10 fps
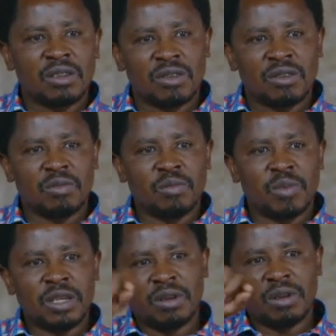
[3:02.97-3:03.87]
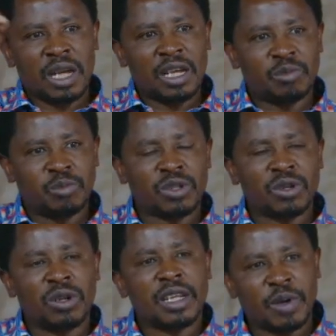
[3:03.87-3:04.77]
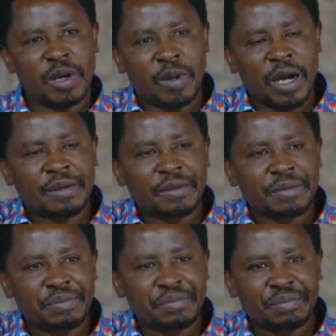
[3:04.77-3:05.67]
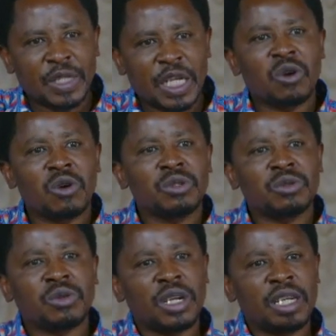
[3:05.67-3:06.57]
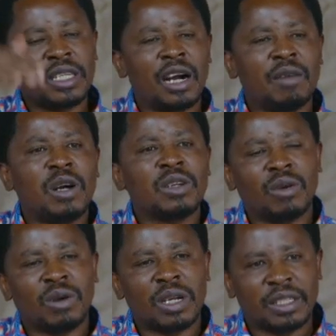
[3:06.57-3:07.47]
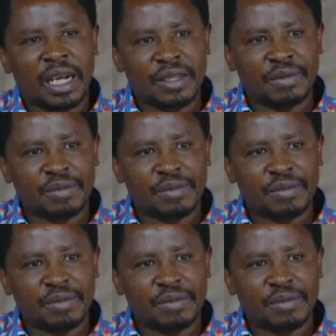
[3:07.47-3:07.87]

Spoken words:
would be like put on the paper. They are going to read about our journey.